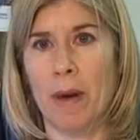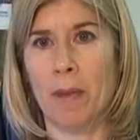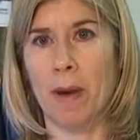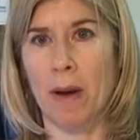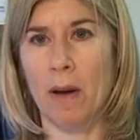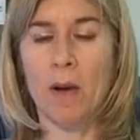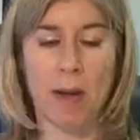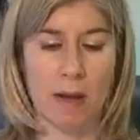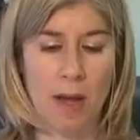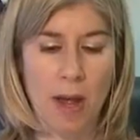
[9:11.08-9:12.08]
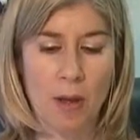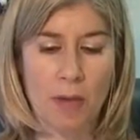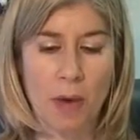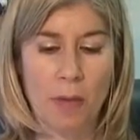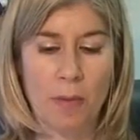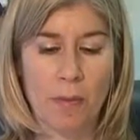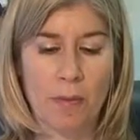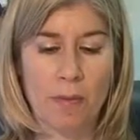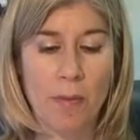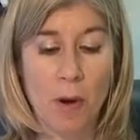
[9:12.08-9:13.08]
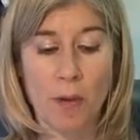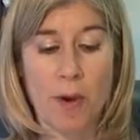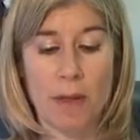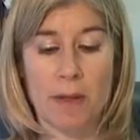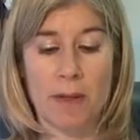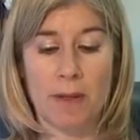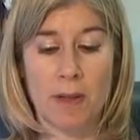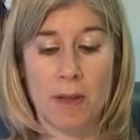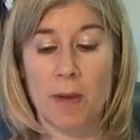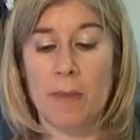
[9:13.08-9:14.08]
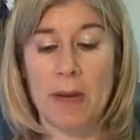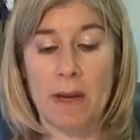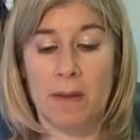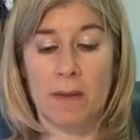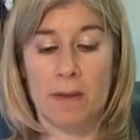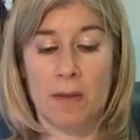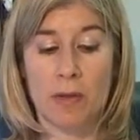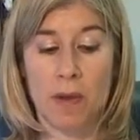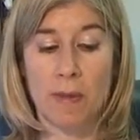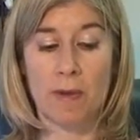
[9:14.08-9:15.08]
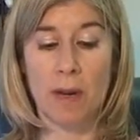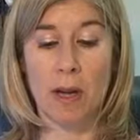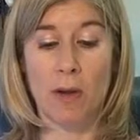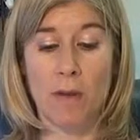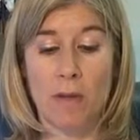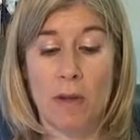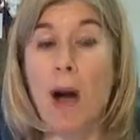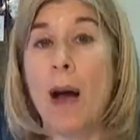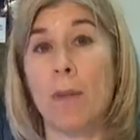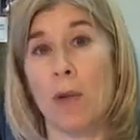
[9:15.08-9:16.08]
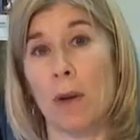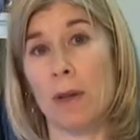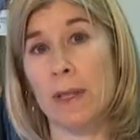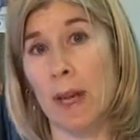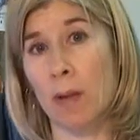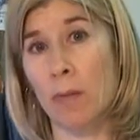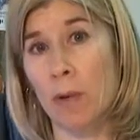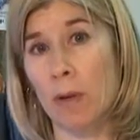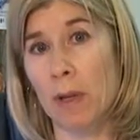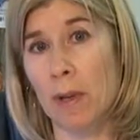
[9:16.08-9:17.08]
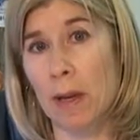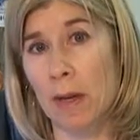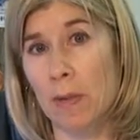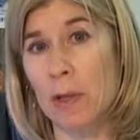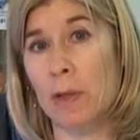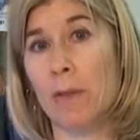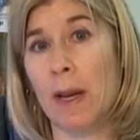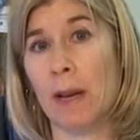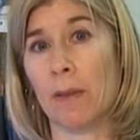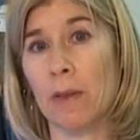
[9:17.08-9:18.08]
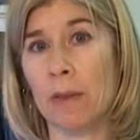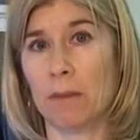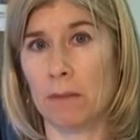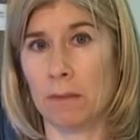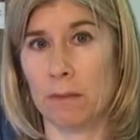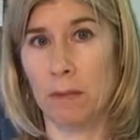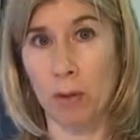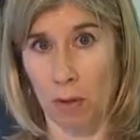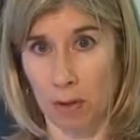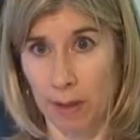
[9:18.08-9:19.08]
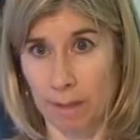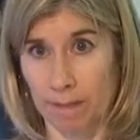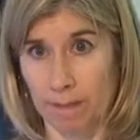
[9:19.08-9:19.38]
Maybe they're not. Okay. So the point was, there's going to be streaming video of a lot more town board, committee, and commission meetings shortly.